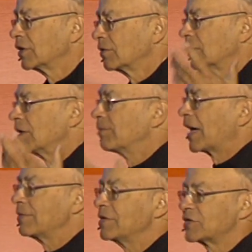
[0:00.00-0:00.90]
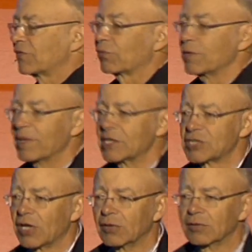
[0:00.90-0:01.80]
in babies of 3
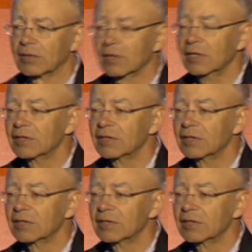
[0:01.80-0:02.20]
months old,